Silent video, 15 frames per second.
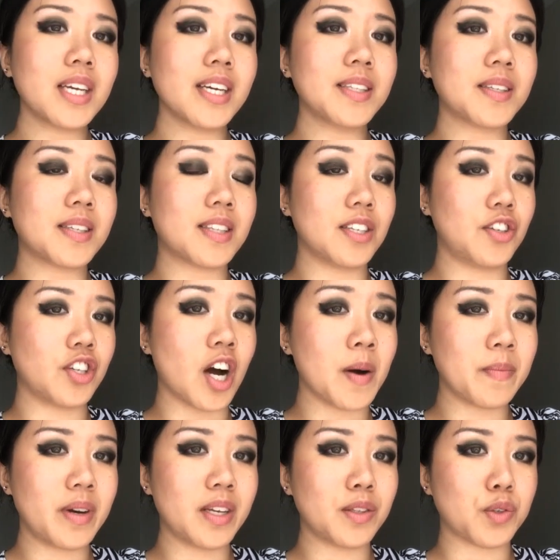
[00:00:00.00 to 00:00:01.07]
It's the
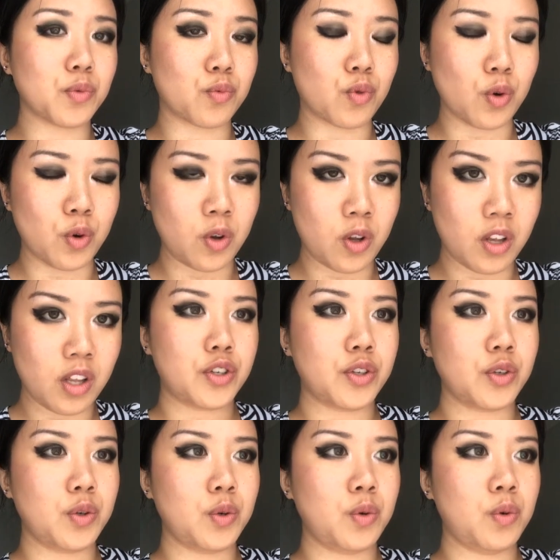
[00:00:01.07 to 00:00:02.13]
dominant's role
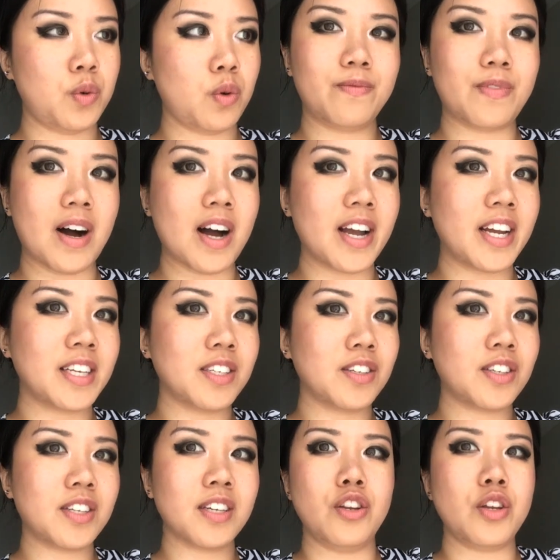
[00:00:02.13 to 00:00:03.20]
to
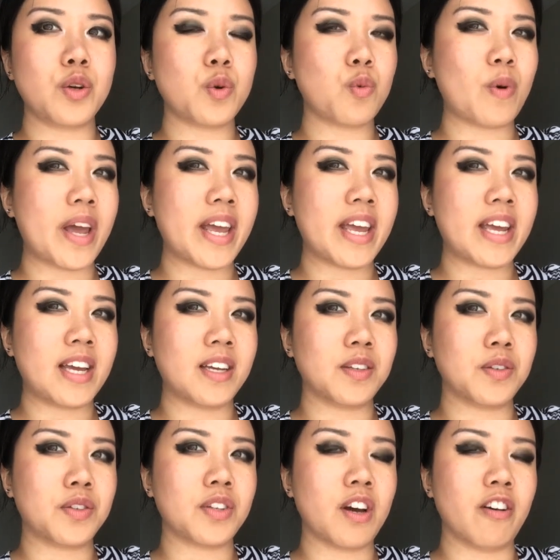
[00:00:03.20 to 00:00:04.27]
find new
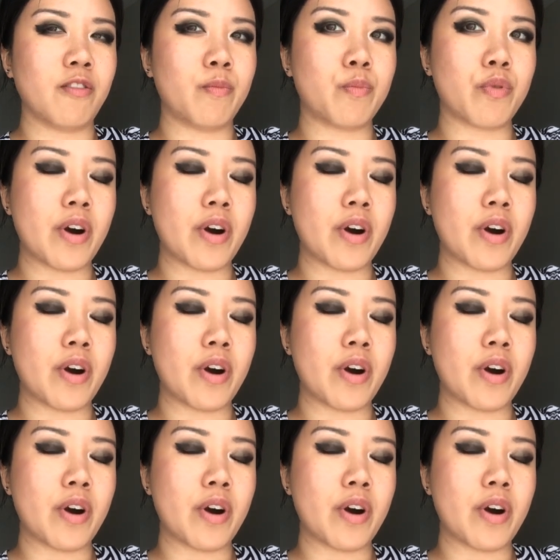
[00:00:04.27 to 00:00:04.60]
ways of